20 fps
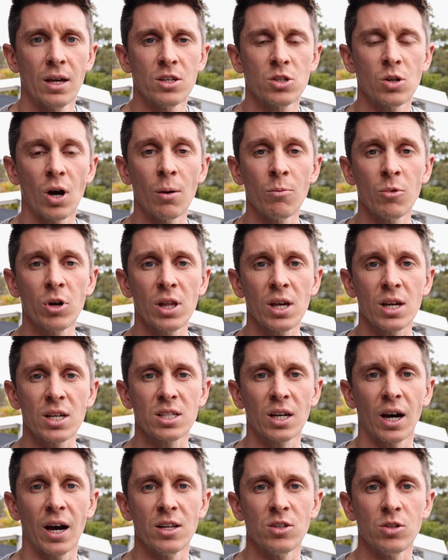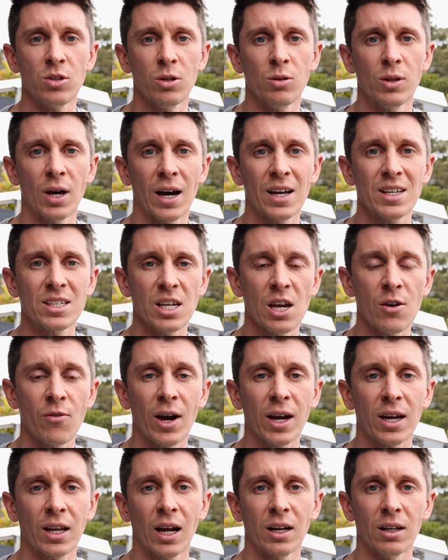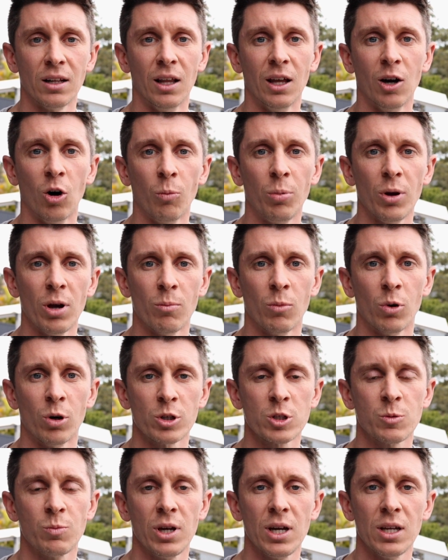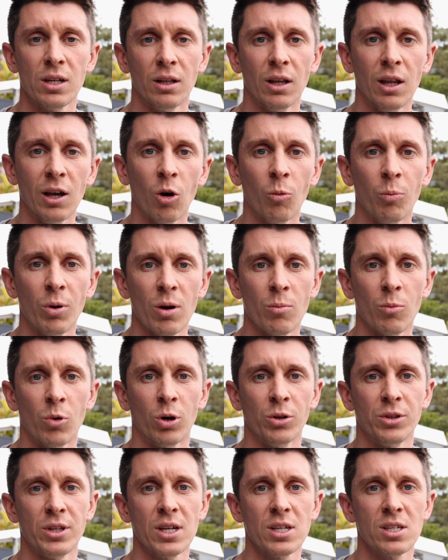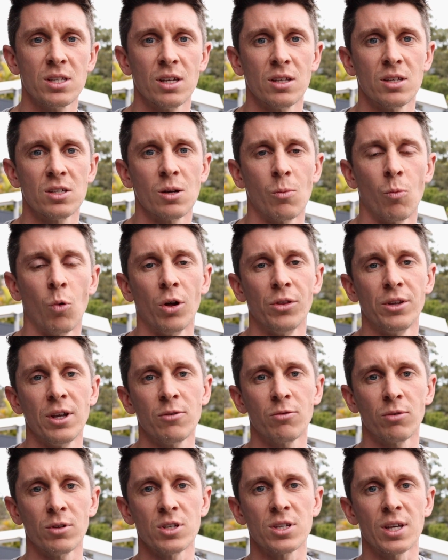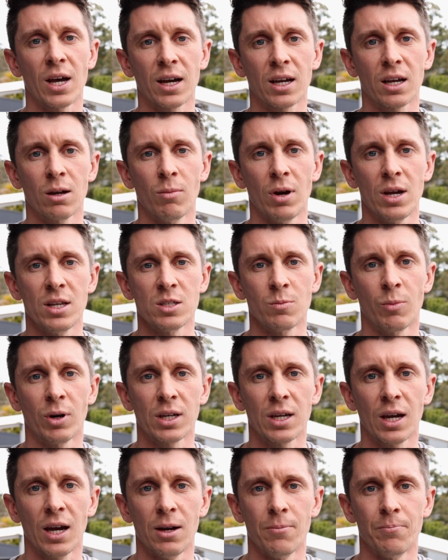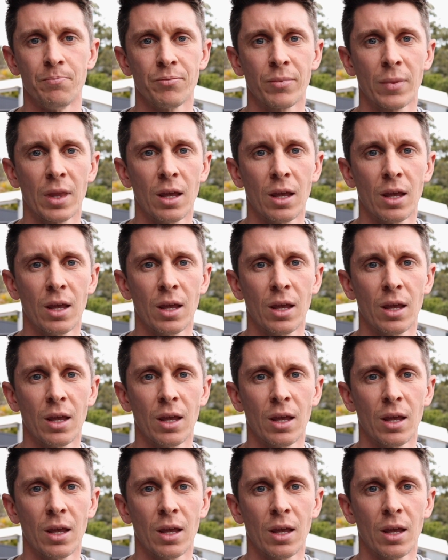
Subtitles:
So I'm really excited to do that, see if I can add a little bit more speed, a little bit more distance, and what difference that can make to my game.